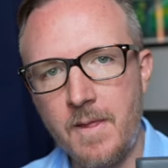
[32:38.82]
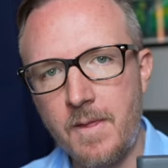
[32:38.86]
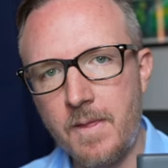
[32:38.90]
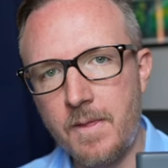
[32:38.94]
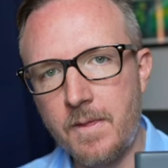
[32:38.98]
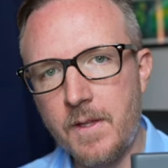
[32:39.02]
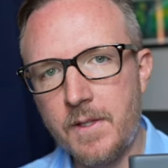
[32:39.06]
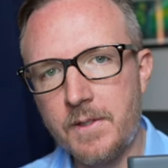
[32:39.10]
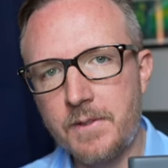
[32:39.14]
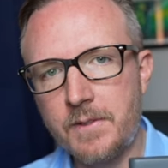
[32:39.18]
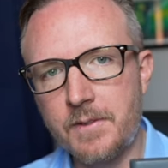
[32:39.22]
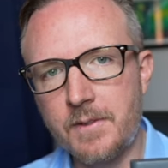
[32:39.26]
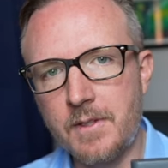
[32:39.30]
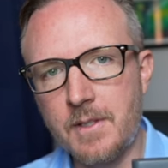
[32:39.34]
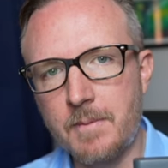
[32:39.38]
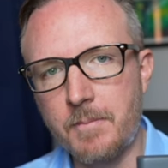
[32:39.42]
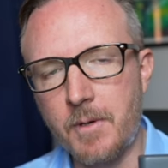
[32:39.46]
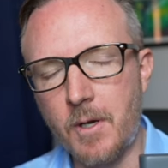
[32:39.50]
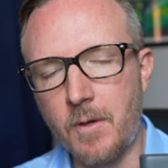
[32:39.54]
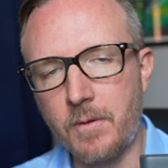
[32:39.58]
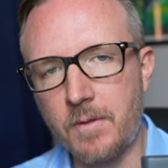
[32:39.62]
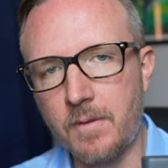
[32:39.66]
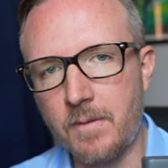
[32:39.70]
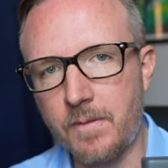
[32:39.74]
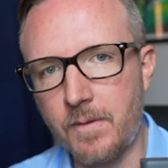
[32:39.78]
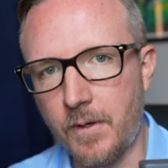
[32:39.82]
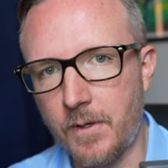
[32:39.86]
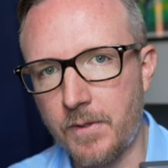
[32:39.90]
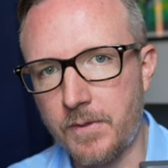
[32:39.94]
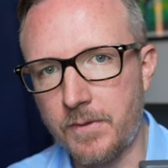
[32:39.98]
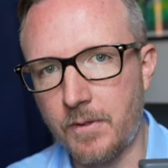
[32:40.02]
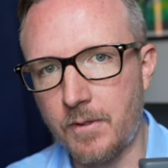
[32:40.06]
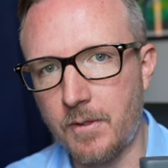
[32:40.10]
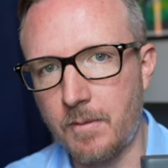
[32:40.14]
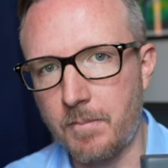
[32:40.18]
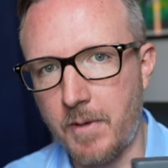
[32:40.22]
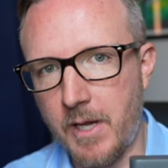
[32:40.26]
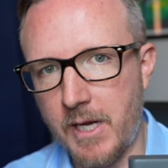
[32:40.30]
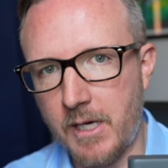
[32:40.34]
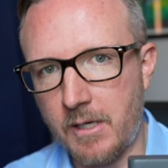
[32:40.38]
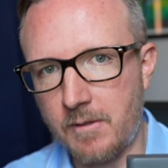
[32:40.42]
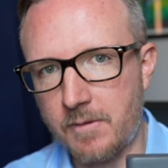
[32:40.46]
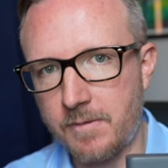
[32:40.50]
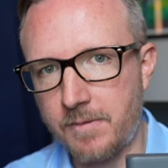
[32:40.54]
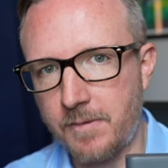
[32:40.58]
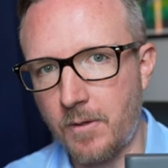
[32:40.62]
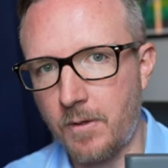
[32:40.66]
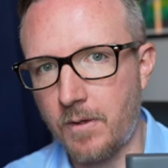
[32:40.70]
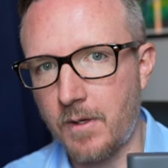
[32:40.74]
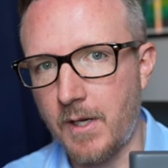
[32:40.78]
This is the most versatile
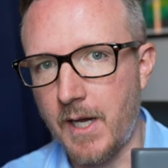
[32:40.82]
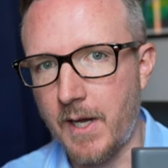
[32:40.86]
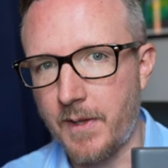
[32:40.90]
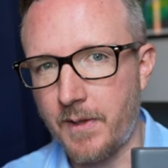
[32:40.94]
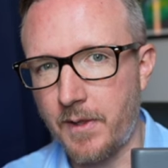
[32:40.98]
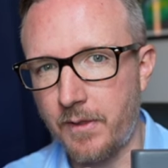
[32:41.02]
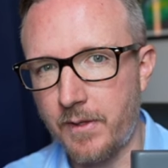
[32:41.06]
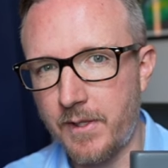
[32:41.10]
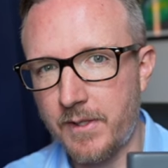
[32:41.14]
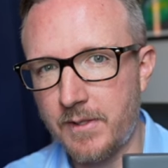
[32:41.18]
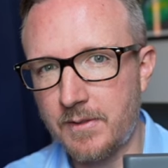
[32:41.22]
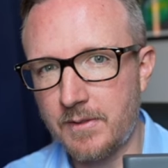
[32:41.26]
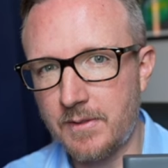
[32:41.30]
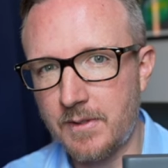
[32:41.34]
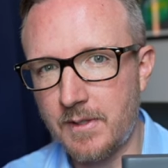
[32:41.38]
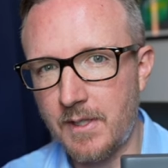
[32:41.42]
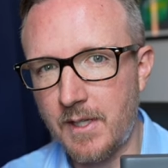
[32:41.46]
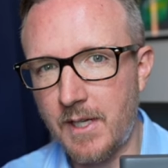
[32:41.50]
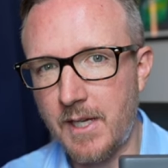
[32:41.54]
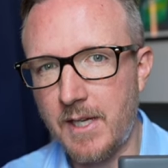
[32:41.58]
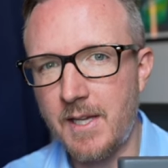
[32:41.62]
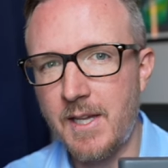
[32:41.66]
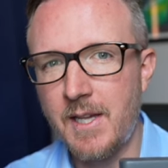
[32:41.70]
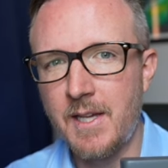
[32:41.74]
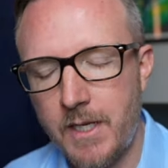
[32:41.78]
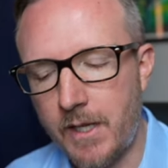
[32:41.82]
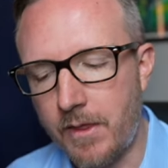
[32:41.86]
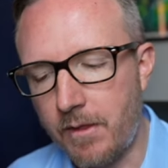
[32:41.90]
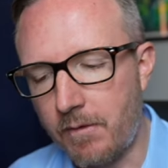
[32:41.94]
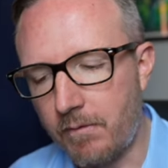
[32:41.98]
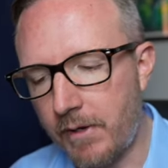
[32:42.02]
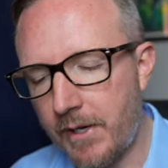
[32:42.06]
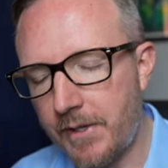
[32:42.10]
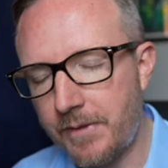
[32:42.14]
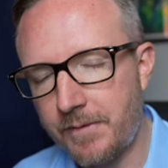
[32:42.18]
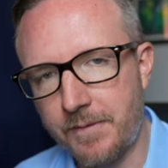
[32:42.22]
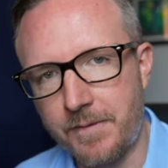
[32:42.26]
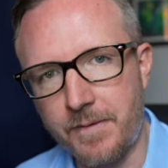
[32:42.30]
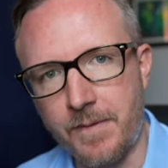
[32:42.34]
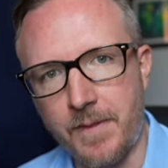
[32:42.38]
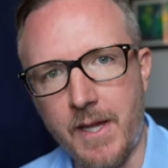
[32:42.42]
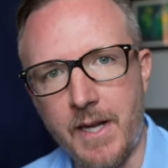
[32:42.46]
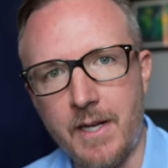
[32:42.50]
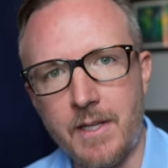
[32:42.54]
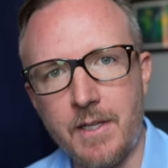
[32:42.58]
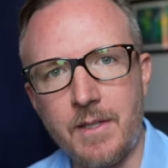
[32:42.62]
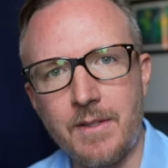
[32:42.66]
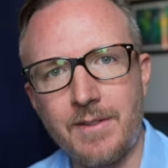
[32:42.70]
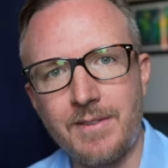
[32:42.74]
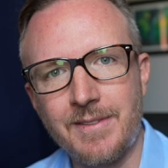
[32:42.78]
microphone on the list today. And the reason for that
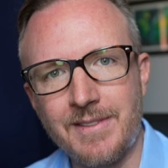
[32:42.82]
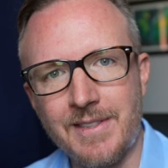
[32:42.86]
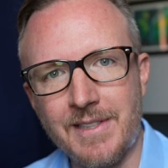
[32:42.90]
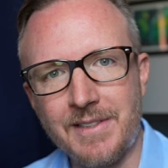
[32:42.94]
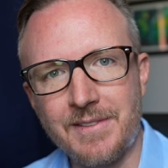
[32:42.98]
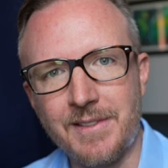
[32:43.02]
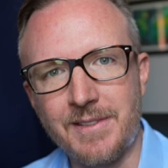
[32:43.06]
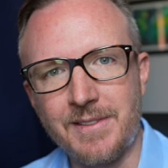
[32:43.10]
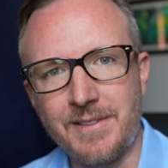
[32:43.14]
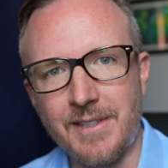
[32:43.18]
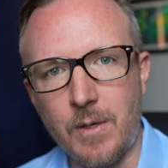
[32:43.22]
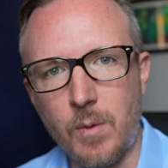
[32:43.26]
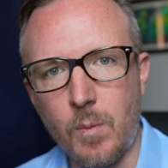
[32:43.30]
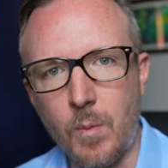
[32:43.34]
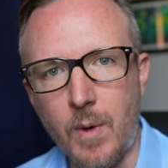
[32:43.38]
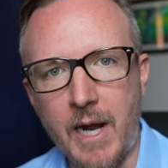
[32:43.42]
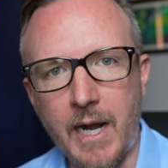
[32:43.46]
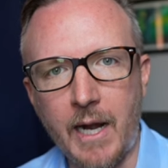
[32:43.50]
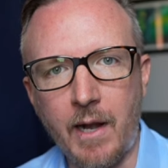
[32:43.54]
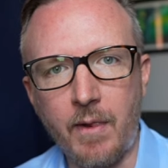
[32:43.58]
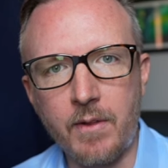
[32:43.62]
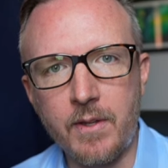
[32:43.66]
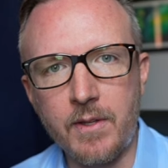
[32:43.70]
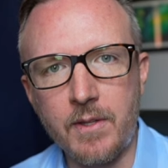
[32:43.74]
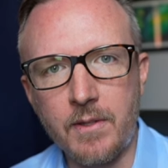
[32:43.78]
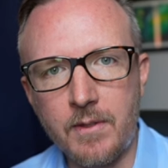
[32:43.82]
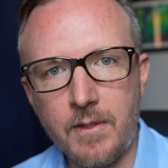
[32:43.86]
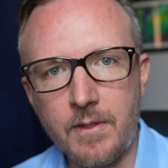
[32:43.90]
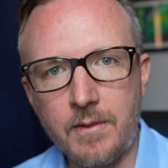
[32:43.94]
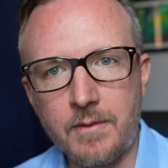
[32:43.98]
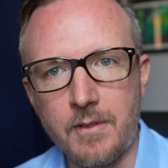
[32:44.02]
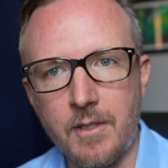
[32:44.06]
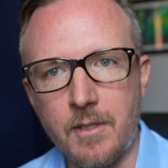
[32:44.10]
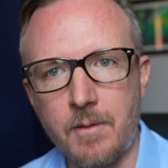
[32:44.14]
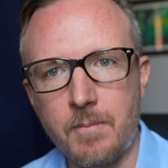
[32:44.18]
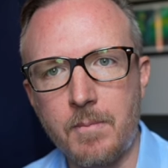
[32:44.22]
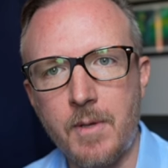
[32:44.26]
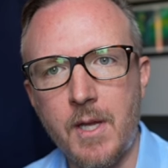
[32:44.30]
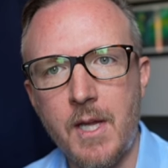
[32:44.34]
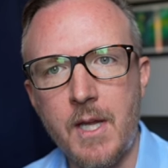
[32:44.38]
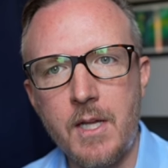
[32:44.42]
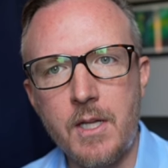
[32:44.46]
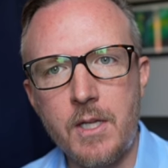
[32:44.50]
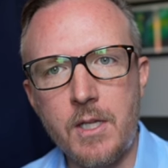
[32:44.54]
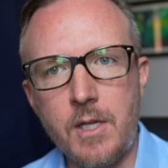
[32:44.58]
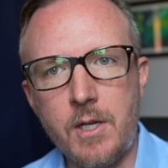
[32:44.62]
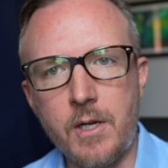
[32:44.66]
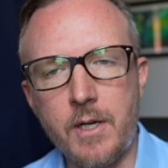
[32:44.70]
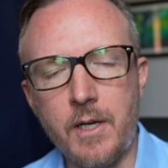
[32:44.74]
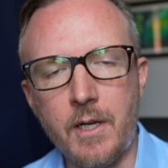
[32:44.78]
is, since it's a wireless system,
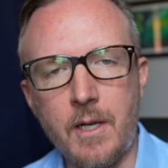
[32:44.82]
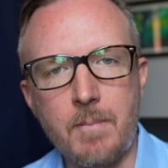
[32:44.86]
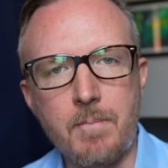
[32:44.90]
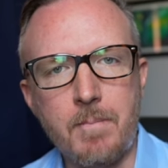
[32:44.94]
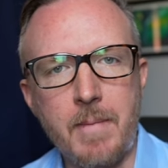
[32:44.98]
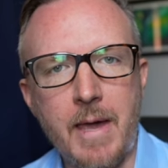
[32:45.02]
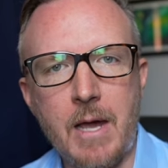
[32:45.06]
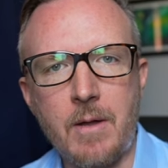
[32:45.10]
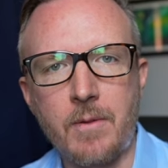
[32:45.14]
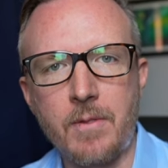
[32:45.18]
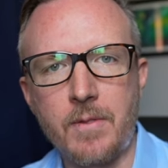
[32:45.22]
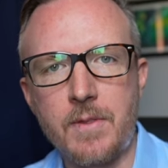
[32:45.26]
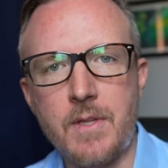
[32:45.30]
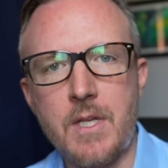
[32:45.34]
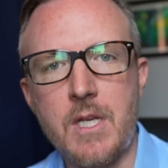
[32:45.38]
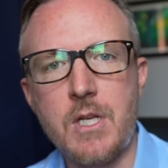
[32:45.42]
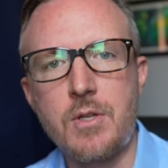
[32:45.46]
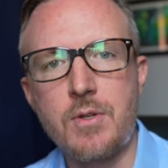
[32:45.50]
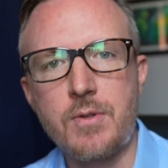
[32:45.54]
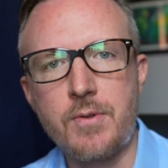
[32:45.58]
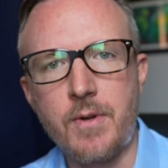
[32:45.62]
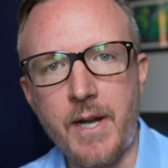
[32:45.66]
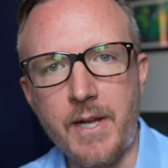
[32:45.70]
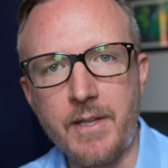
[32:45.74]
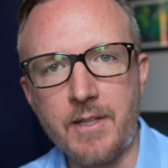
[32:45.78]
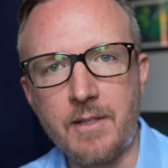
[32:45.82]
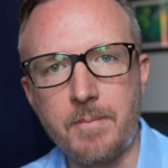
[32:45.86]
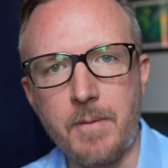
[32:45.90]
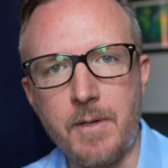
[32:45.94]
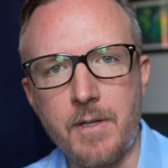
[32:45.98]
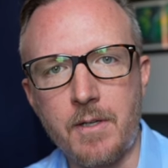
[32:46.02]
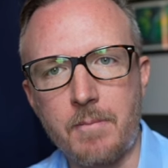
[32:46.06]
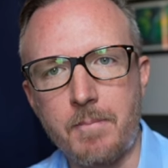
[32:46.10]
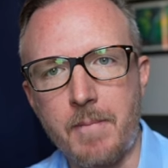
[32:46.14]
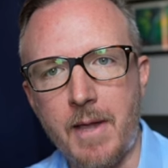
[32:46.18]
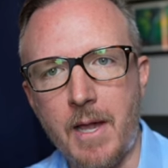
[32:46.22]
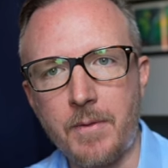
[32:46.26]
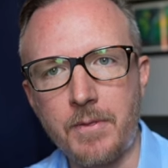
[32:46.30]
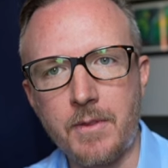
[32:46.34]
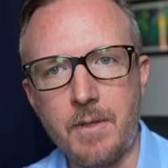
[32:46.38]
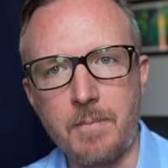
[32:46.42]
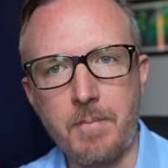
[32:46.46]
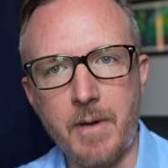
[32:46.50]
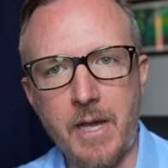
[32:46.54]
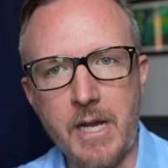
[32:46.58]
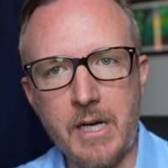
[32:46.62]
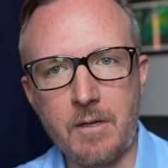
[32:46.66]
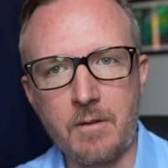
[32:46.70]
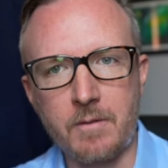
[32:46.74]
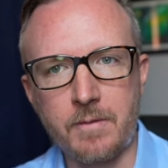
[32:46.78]
you're gonna mount the transmitter, mount the
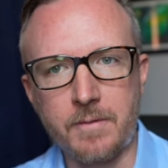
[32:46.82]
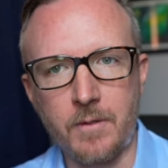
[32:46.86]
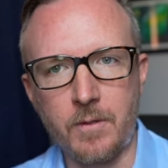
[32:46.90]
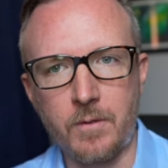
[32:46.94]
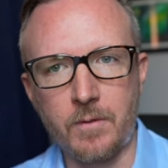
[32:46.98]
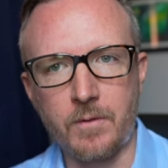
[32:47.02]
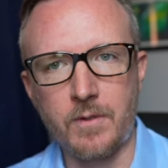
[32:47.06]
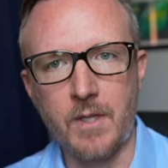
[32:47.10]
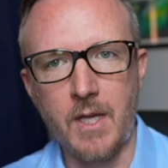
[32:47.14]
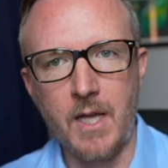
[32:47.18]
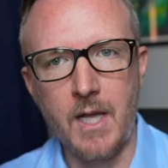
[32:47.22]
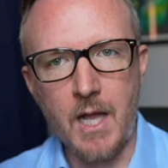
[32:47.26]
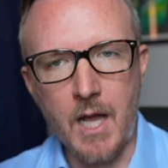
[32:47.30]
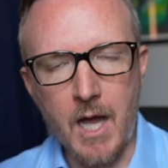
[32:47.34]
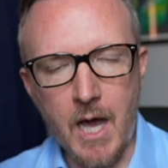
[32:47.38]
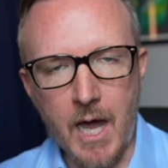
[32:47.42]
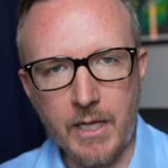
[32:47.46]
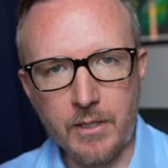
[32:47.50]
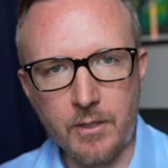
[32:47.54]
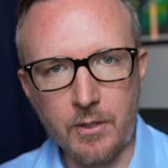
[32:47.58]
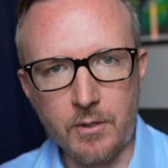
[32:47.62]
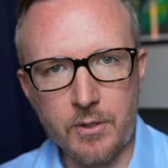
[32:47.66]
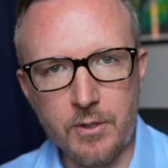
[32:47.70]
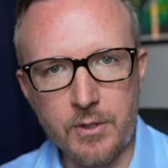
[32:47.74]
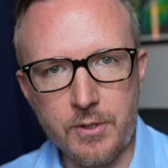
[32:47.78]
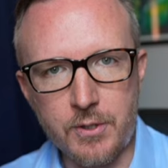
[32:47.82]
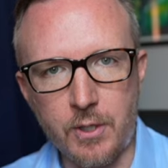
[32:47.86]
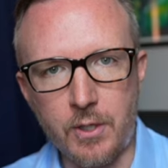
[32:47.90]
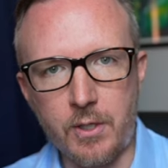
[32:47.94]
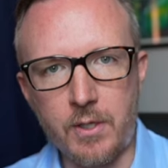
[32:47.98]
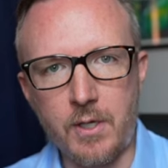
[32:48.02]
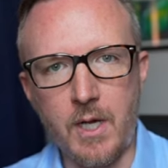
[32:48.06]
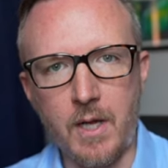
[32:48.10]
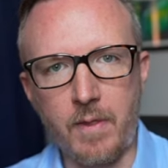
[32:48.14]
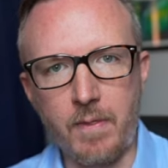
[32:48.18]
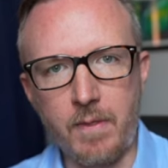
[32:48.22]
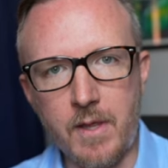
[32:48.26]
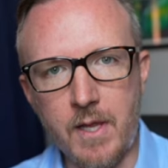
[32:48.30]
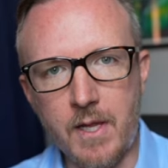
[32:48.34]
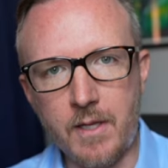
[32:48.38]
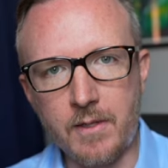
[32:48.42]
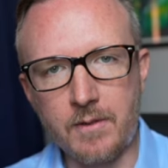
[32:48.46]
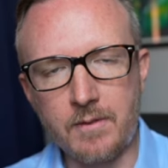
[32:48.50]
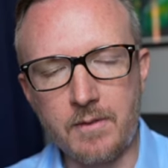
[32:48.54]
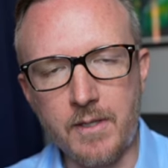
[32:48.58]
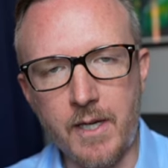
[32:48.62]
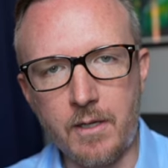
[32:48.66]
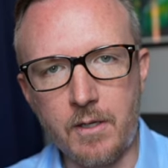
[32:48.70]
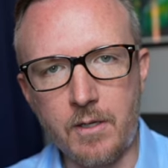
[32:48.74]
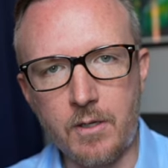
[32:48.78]
microphones on your shirt, on the
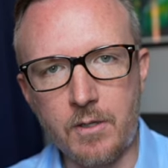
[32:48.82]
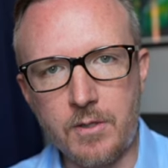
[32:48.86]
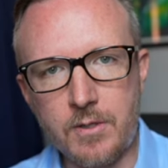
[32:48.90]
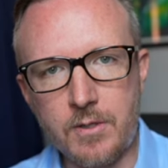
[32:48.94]
inside of your